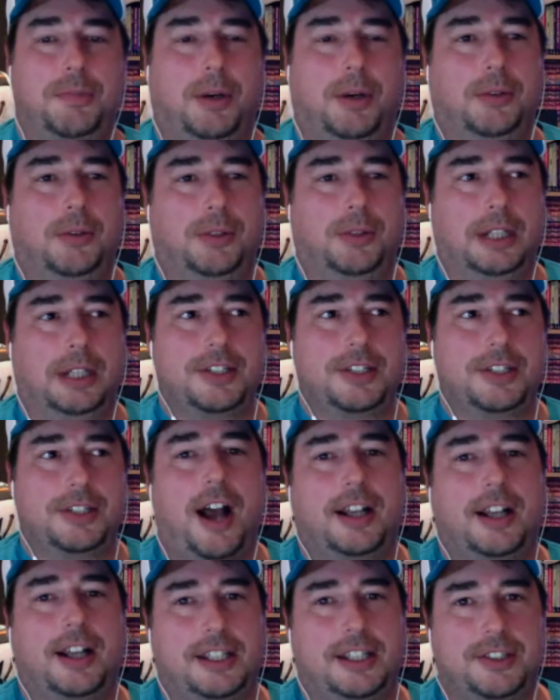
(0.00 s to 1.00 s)
but his
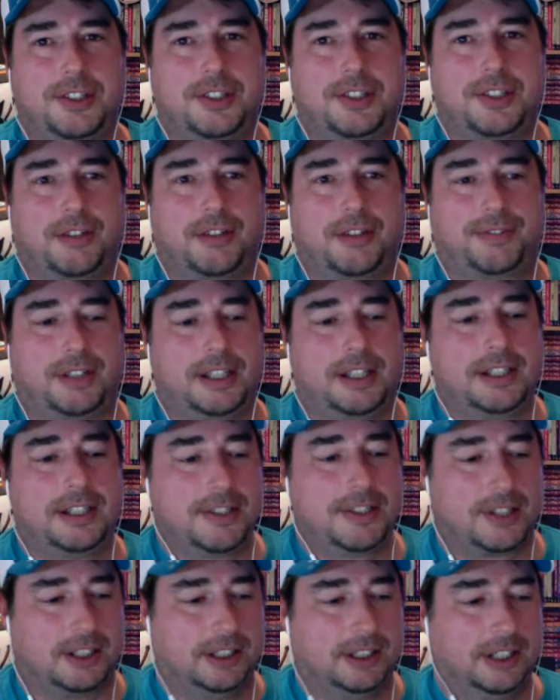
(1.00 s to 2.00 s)
hockey stuff
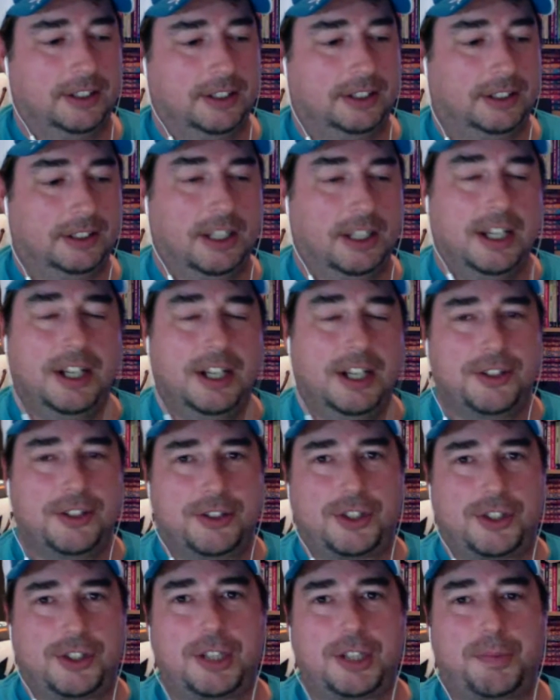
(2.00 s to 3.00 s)
is a little
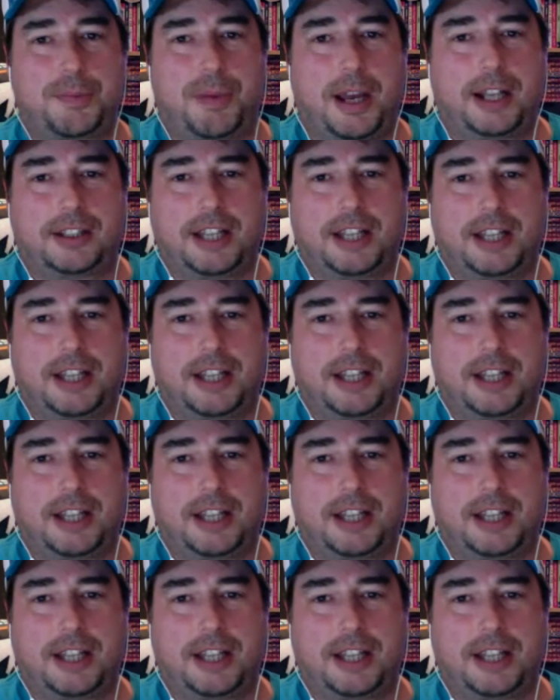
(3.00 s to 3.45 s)
suspect.